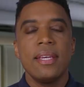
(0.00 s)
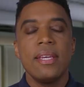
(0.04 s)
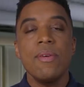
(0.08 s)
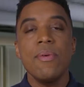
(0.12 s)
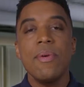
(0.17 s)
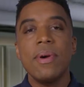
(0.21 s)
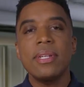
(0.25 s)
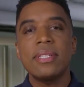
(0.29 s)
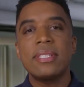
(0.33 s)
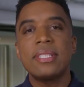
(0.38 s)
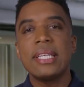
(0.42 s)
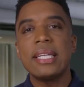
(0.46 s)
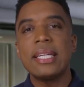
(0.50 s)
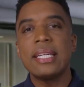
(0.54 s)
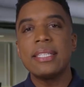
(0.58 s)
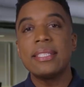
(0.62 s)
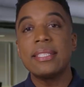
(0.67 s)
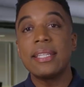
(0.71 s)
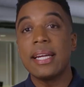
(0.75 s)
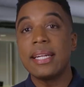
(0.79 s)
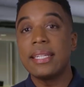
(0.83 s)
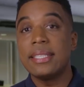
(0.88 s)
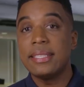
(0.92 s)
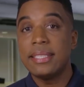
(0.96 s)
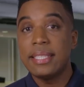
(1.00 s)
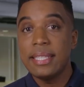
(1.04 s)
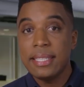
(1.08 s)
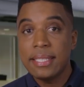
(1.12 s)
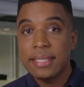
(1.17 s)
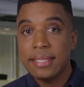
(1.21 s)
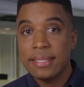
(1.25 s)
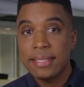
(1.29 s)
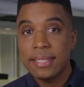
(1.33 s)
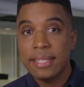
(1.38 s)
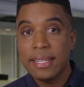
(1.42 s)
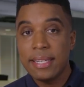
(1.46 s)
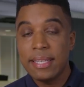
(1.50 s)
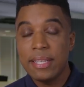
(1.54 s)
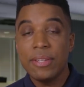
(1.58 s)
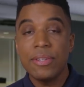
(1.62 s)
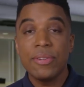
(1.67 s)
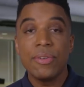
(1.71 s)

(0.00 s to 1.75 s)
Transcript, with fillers: U S cities like D C,